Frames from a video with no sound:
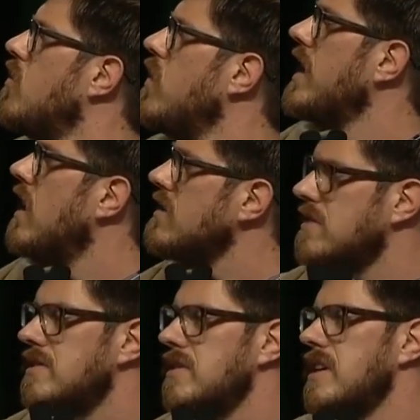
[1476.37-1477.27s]
We can
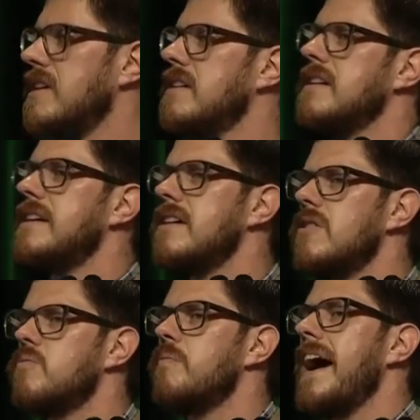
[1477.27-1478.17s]
also do it
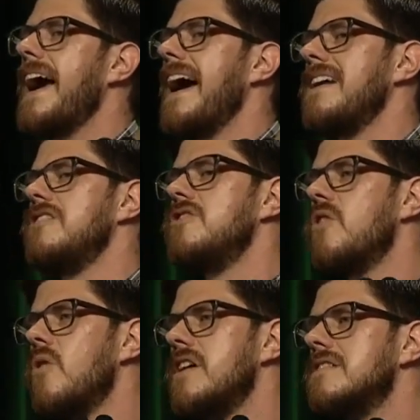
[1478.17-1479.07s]
here by adding
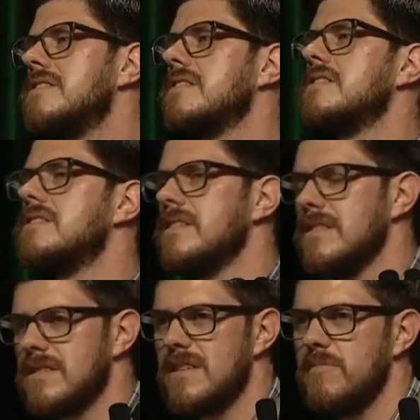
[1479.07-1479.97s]
noise to the
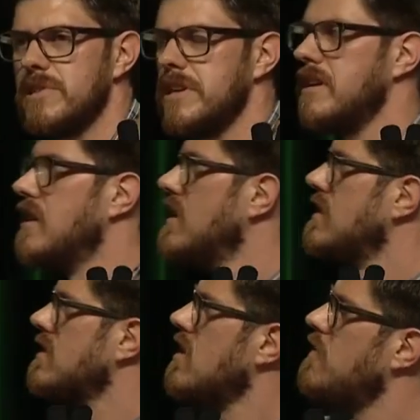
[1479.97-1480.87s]
stimuli.
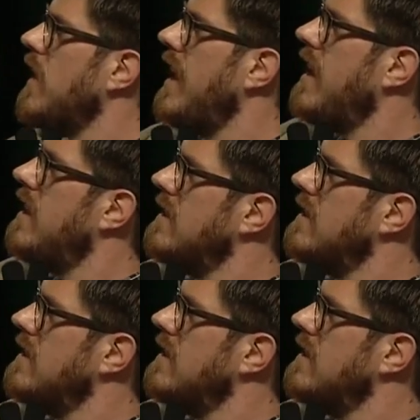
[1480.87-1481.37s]
So if I